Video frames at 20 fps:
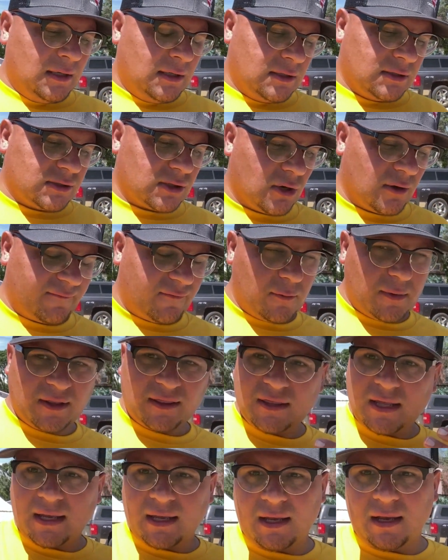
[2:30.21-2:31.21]
So if you've been
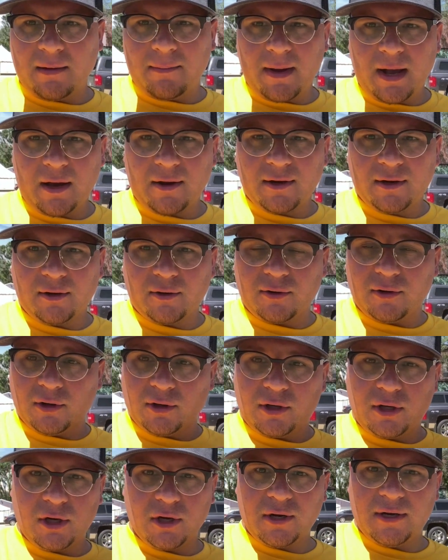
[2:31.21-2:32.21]
thinking about it or you're
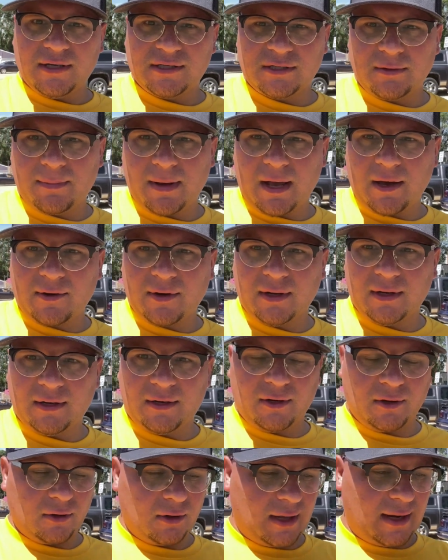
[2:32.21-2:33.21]
curious about it and
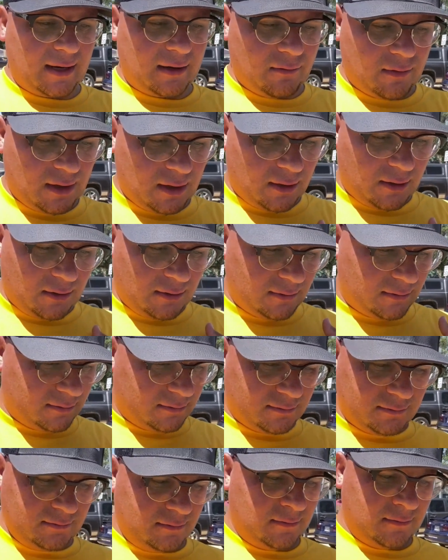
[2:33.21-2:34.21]
you're like, well,
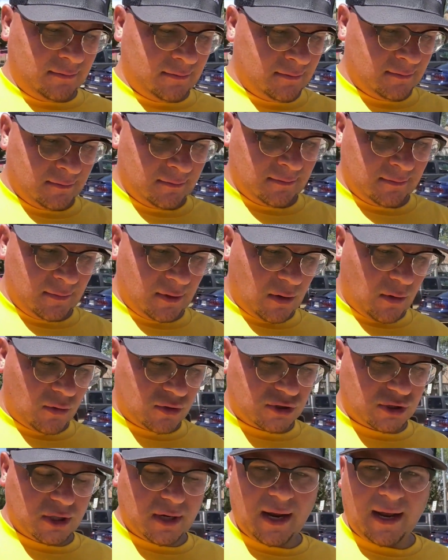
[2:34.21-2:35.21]
oh,
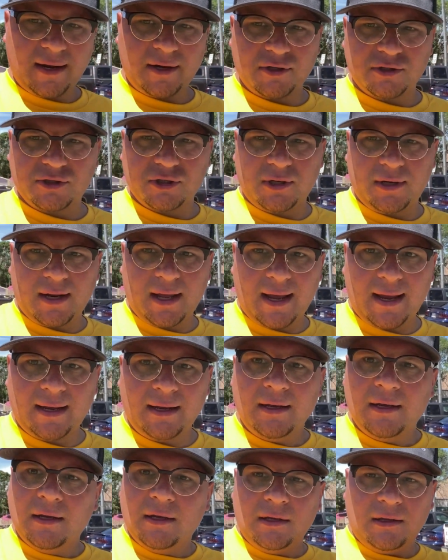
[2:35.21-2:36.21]
should I or shouldn't I?
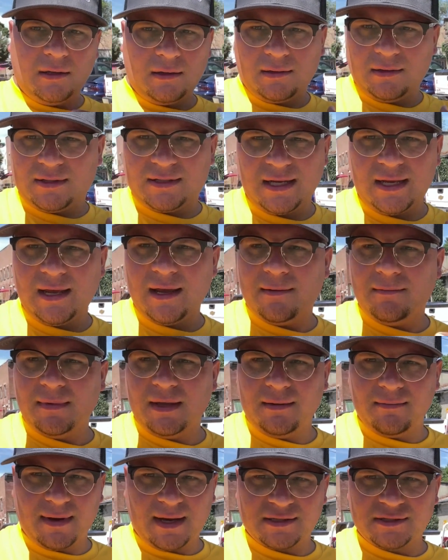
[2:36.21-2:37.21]
DM
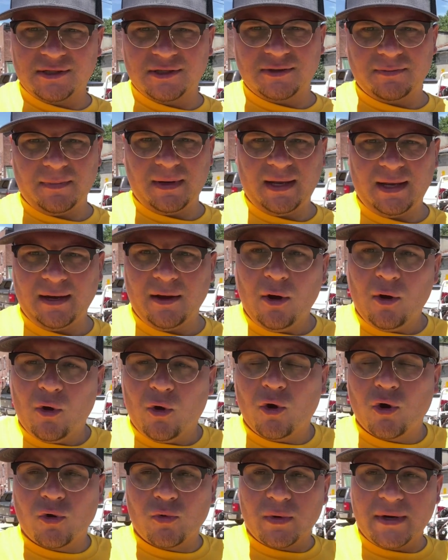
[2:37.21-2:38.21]
me, message me,
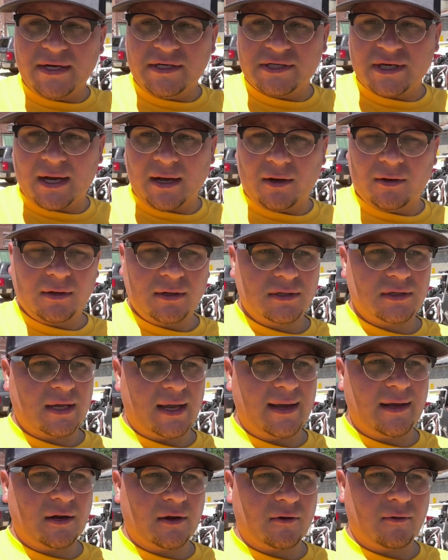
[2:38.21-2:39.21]
or reach out to
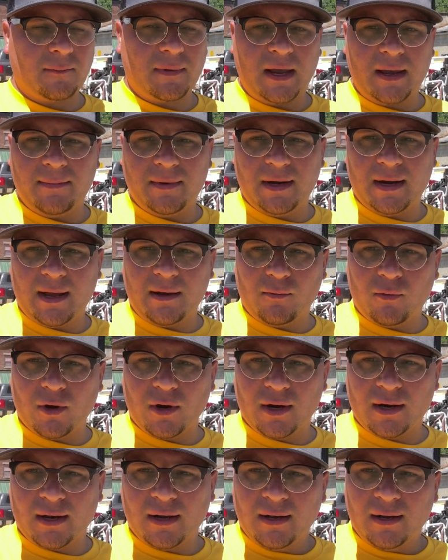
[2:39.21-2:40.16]
800 Pavement Network.